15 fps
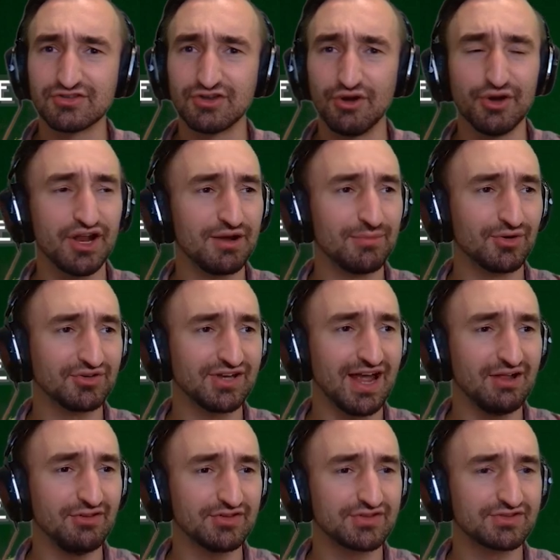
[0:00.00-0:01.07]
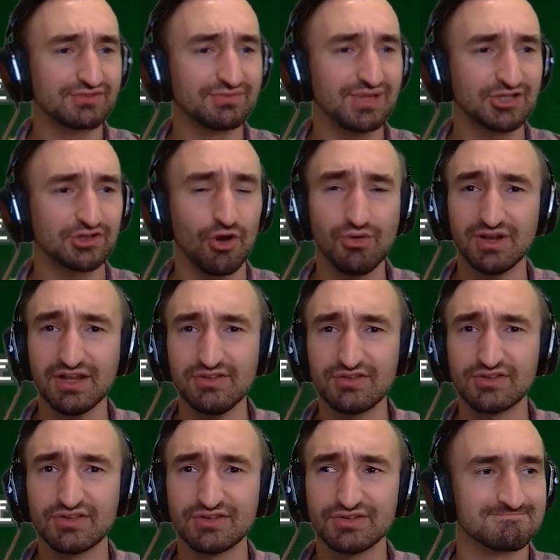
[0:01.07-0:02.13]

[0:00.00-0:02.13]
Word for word: go to Immortallis, get tokens?